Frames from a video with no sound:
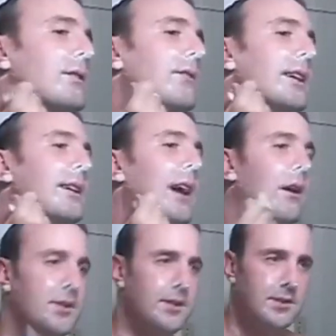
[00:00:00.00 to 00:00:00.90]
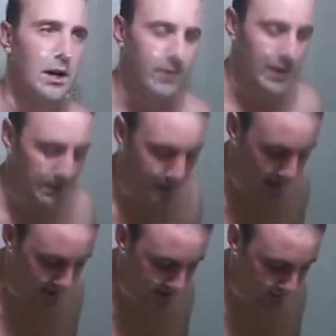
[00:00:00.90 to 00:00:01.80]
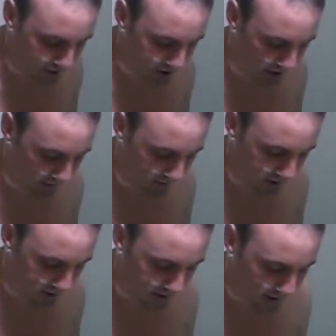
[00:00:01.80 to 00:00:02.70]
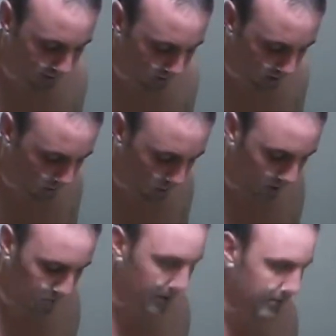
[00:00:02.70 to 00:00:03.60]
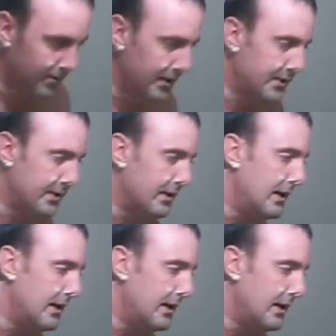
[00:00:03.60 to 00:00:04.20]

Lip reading: So right now, this is already a passable shave. I'm just going to give one more quick rinse.